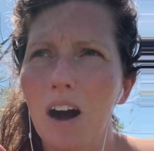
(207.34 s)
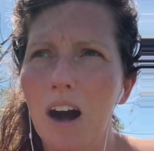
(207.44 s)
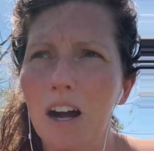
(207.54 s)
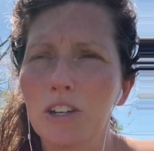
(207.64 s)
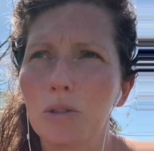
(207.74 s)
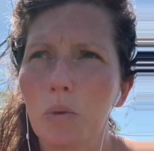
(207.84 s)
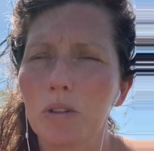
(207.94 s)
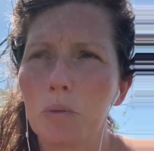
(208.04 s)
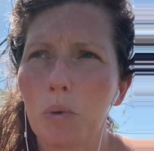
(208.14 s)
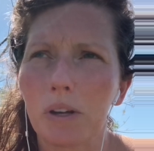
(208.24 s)
I just want
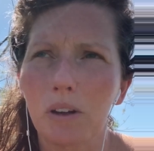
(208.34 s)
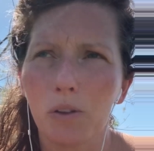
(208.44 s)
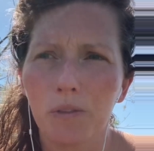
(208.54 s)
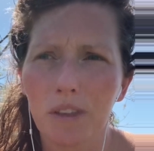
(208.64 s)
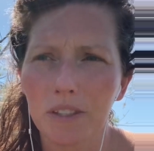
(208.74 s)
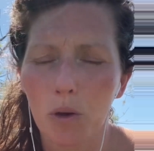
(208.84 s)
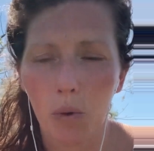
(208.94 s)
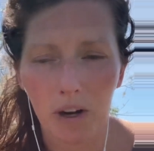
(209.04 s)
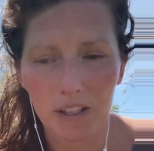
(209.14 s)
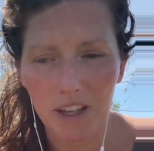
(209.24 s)
to bring all of this
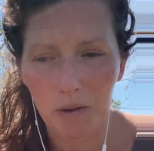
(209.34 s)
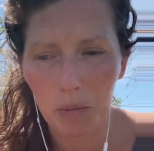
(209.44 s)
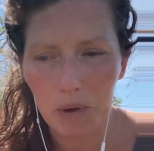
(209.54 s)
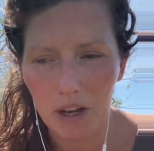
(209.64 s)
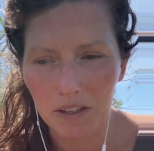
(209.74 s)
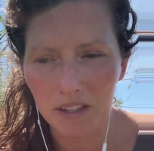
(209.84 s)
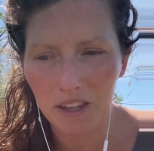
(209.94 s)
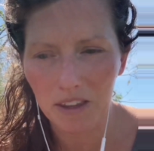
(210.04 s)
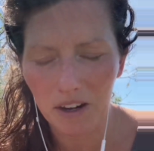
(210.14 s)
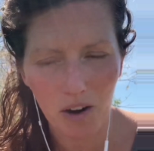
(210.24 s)
awareness up because
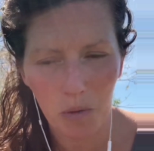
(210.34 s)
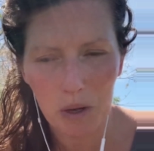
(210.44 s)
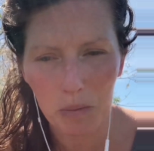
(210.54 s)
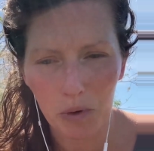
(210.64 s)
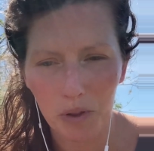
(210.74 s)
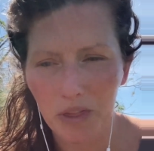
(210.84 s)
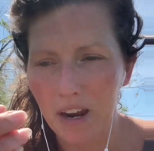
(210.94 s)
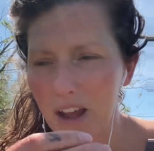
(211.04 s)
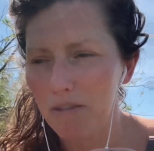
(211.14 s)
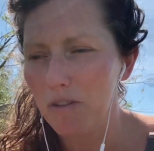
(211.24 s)
there are people that
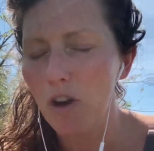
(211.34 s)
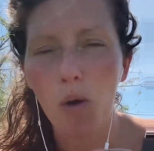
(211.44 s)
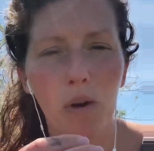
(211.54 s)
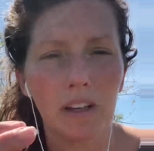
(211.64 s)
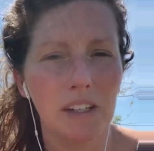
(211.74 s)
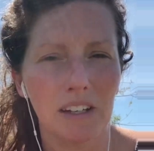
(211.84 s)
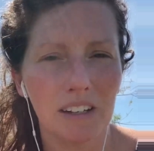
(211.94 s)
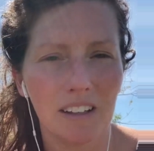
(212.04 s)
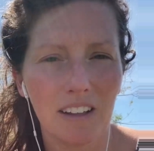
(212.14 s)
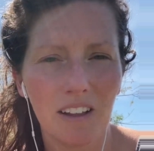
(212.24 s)
have no idea